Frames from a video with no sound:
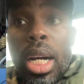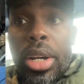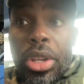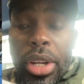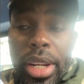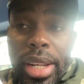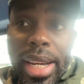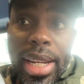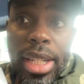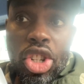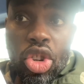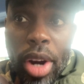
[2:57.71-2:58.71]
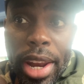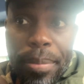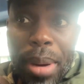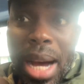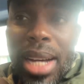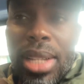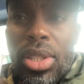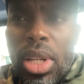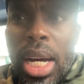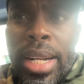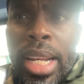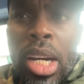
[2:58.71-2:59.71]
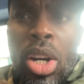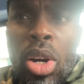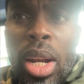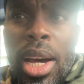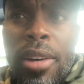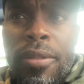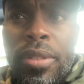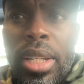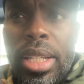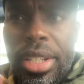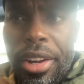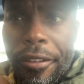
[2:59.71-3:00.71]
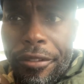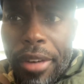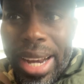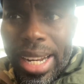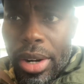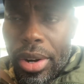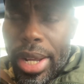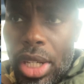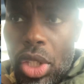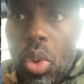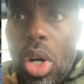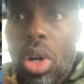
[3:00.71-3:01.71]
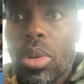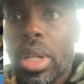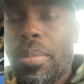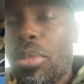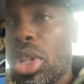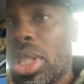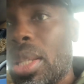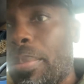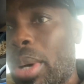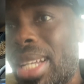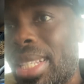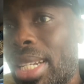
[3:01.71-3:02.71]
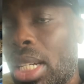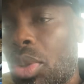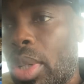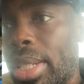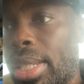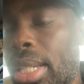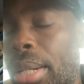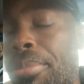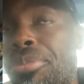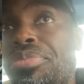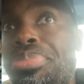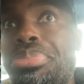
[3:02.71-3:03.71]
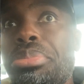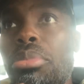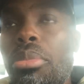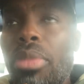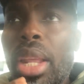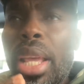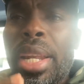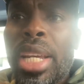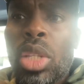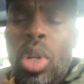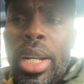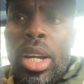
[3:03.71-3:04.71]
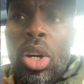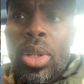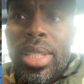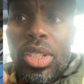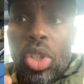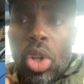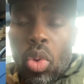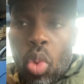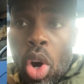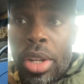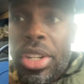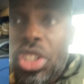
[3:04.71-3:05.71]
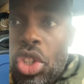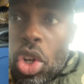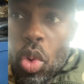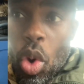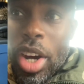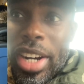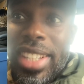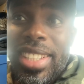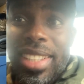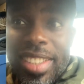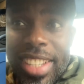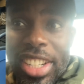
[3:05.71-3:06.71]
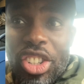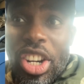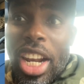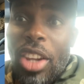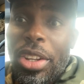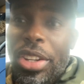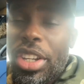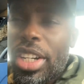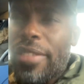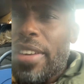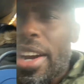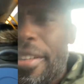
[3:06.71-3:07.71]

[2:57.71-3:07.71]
You can get a train pass, and they all have different grade well. The most important thing as well is that there's what they call the Zone 1. The Zone 1 is a central London, very,